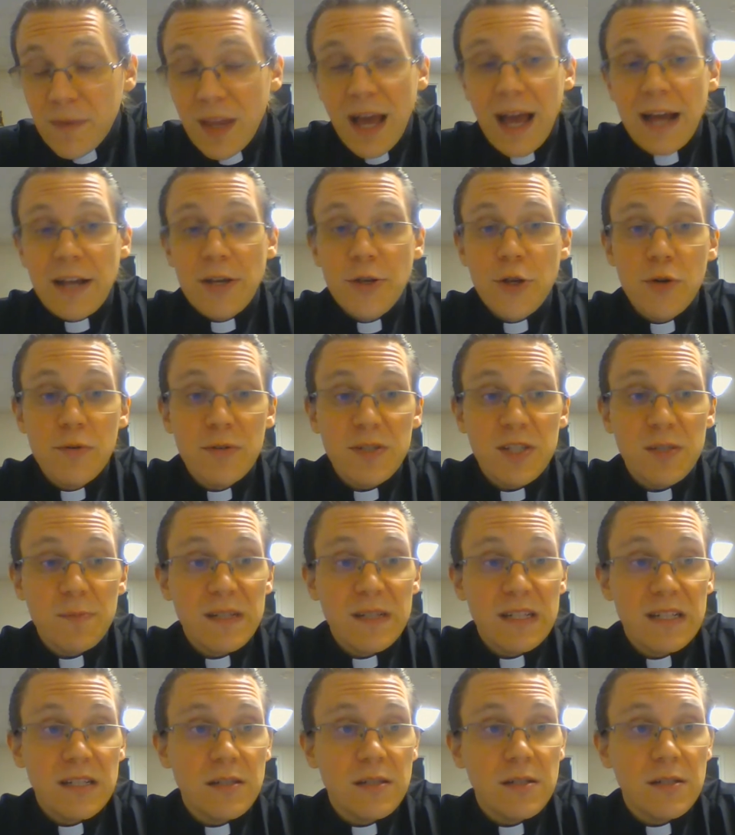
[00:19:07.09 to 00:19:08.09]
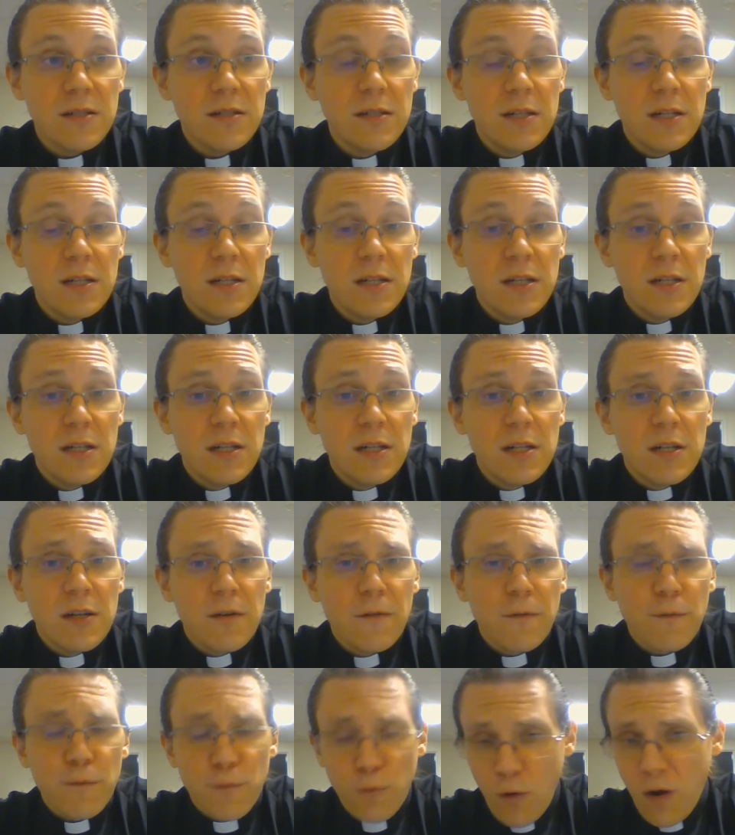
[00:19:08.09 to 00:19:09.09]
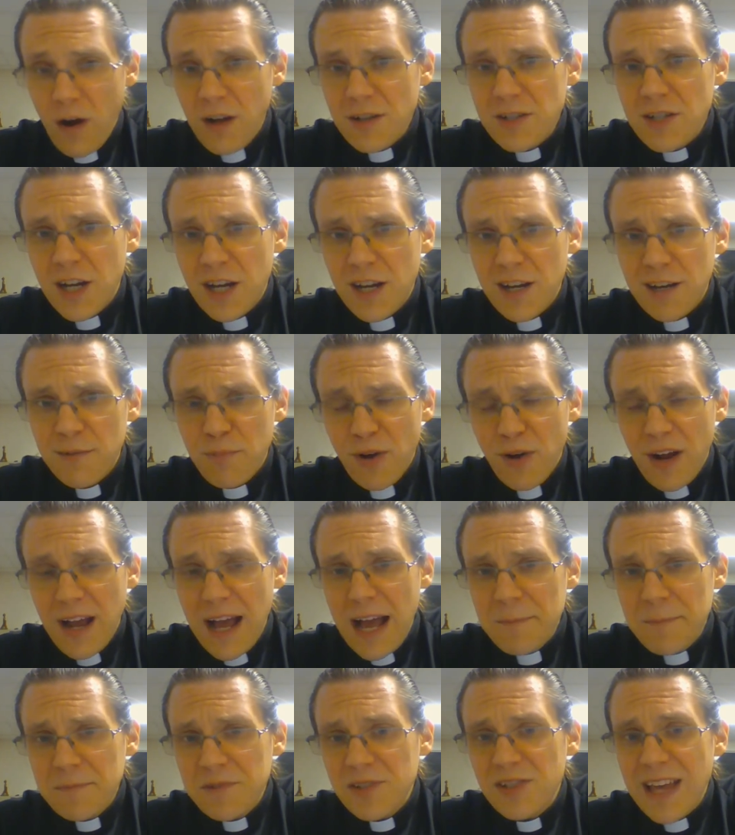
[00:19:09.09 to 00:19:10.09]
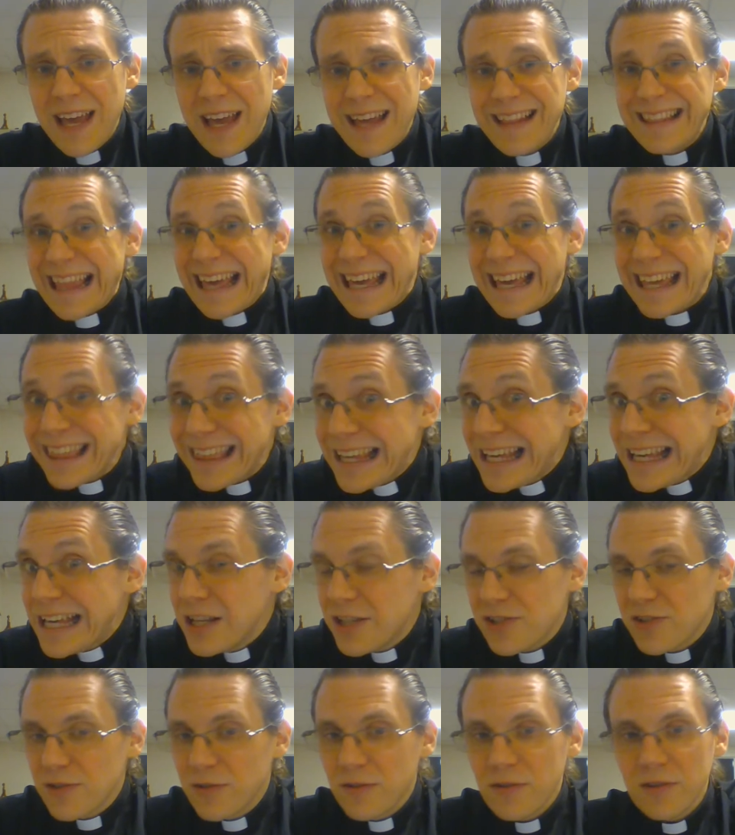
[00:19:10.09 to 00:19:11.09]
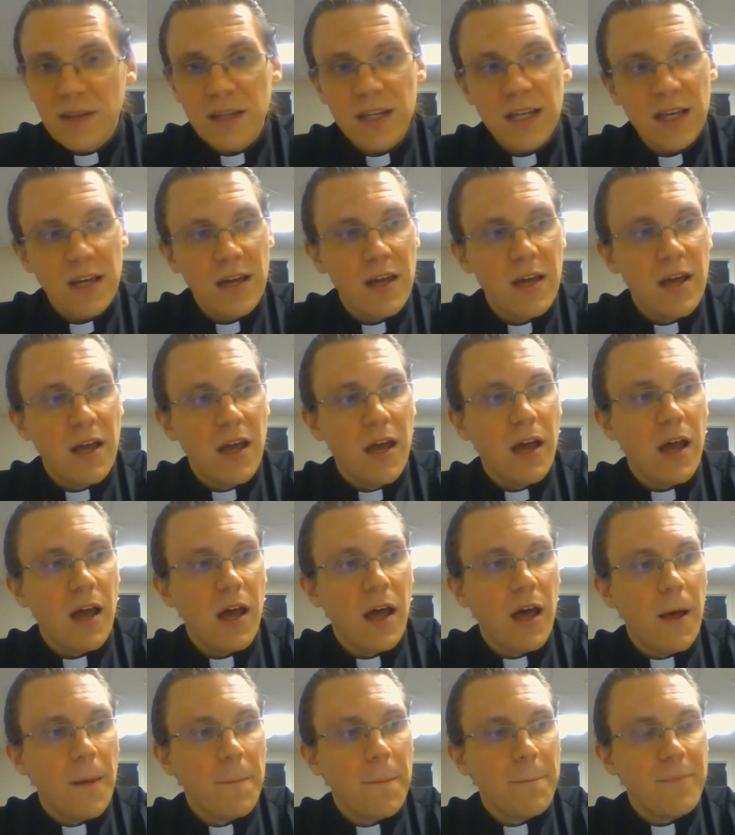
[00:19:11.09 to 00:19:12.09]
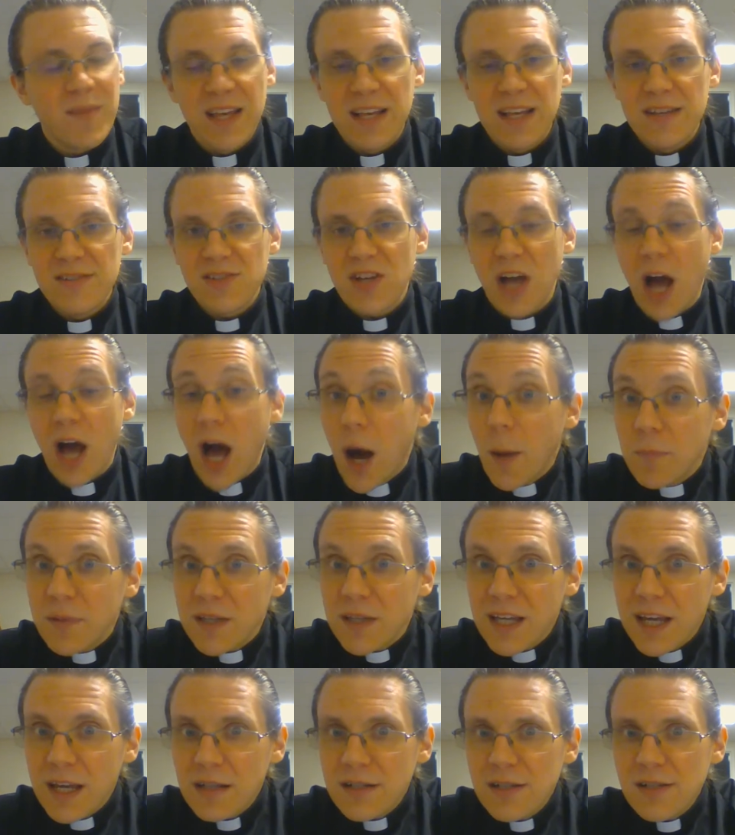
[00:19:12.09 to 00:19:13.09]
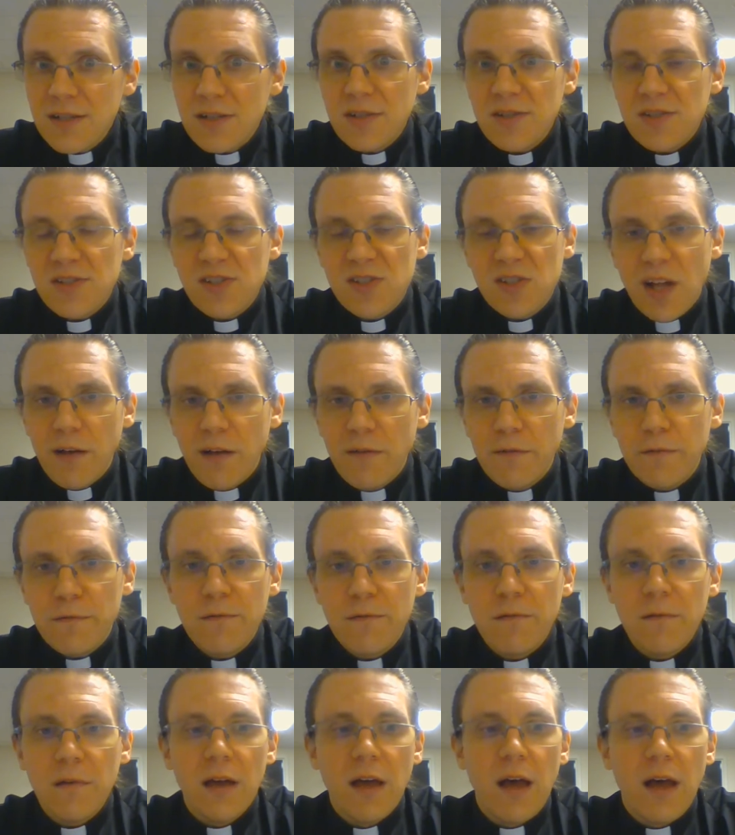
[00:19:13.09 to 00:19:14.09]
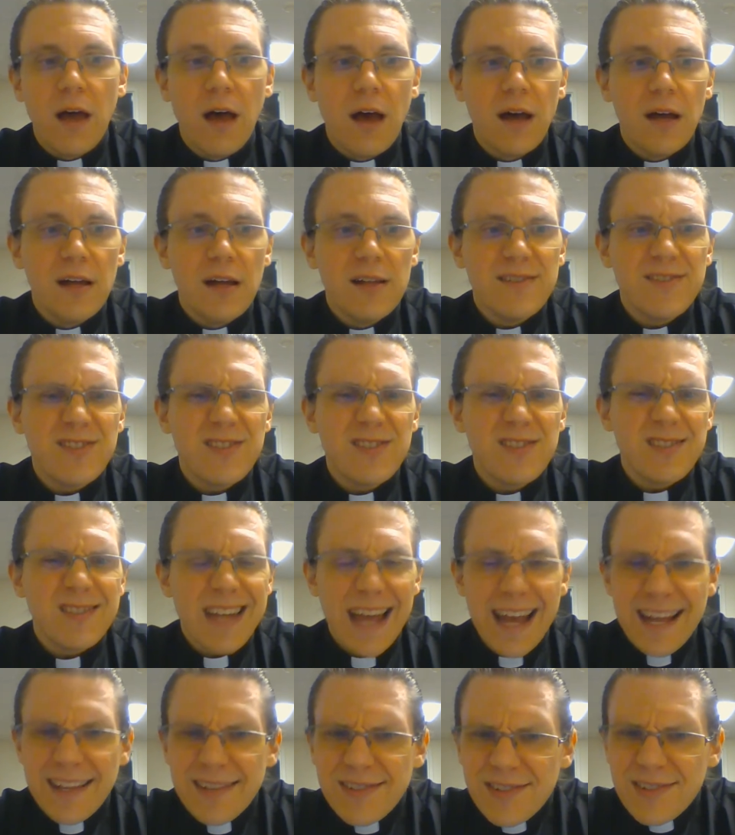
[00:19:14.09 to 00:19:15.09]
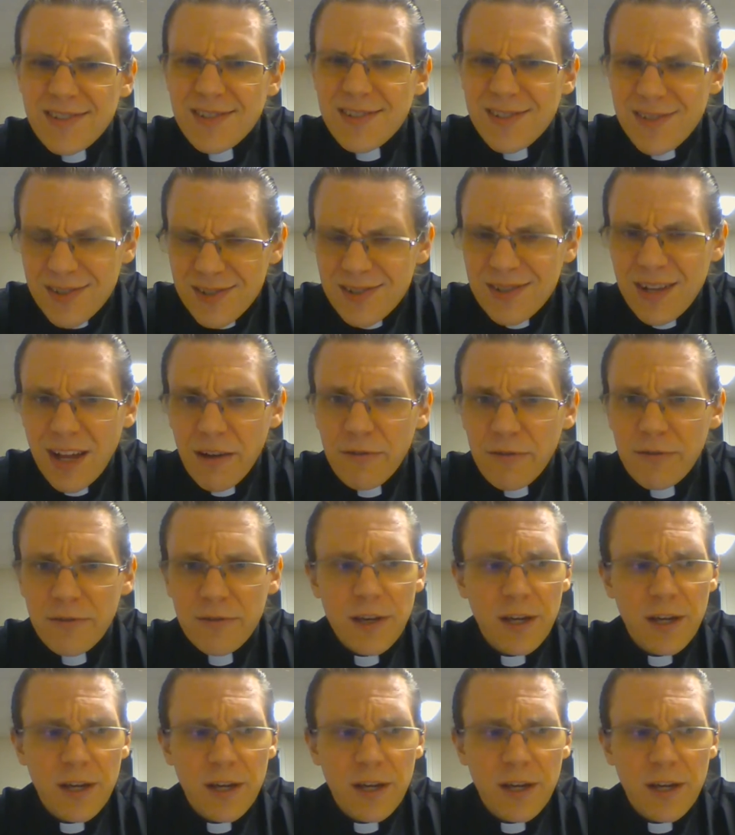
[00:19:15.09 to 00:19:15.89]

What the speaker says: I know it's been fraught, perhaps, and lengthy, certainly. It's complicated stuff. It's tense stuff.